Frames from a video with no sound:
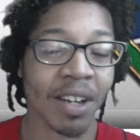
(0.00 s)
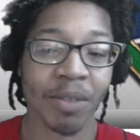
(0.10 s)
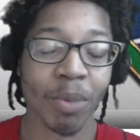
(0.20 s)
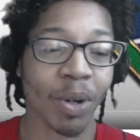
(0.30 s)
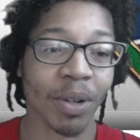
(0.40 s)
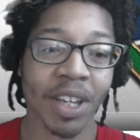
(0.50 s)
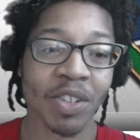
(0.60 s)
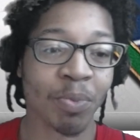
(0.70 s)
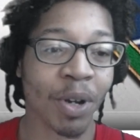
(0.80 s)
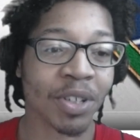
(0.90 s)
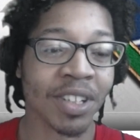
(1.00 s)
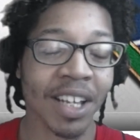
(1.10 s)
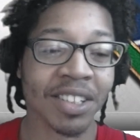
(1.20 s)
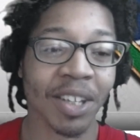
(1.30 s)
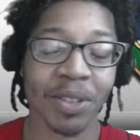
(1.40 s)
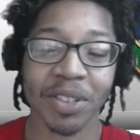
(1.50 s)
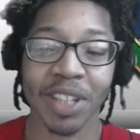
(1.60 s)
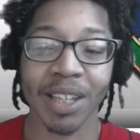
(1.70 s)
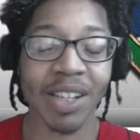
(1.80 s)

bro, Kendrick Perkins of that Celtics team,